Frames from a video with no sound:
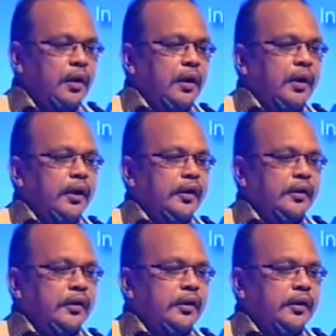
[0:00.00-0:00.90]
and
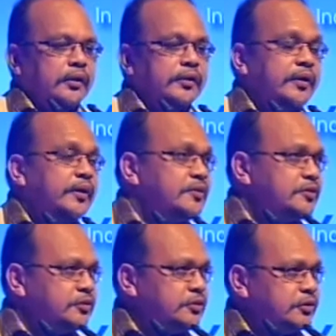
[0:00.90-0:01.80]
the other
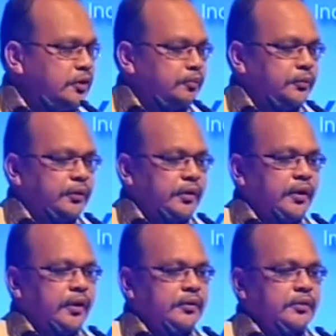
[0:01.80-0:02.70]
system
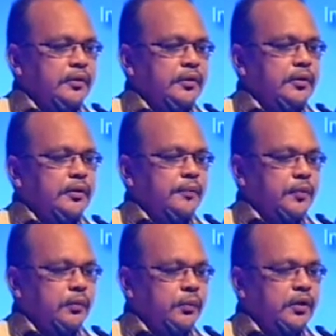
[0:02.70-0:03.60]
that
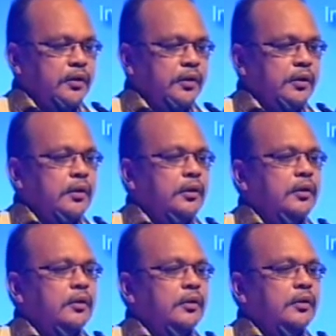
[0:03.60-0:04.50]
we
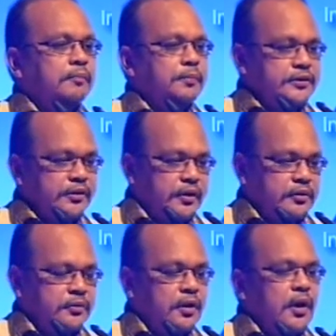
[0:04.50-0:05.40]

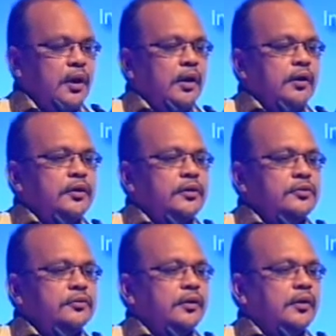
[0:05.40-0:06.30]
purchased
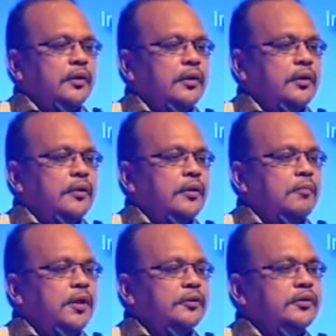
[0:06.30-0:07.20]
is a
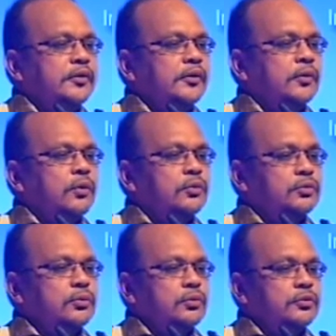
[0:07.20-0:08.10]

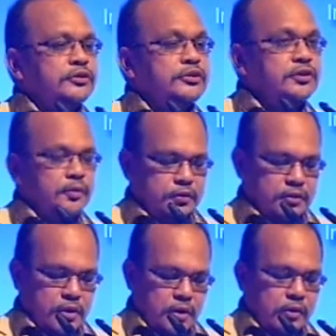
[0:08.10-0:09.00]
multi-rotor system.
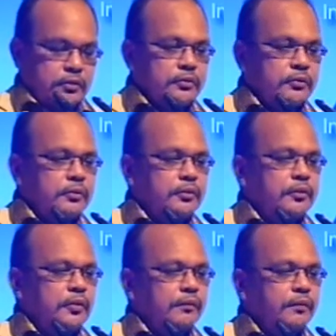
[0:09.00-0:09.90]
So
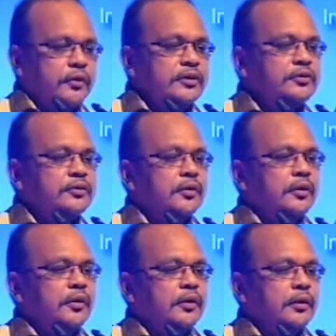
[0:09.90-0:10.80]
for this
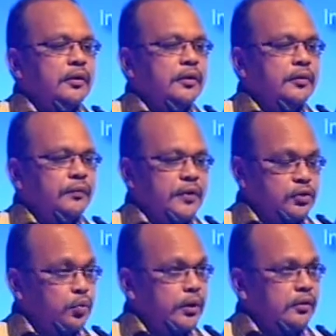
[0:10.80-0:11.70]

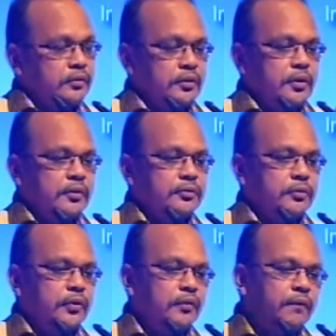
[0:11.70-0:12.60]
fixed wing, so
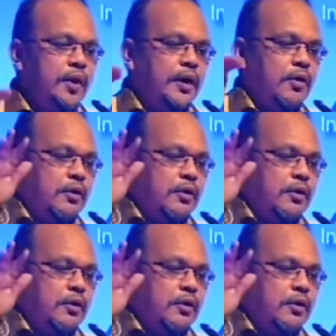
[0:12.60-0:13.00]
you'll fly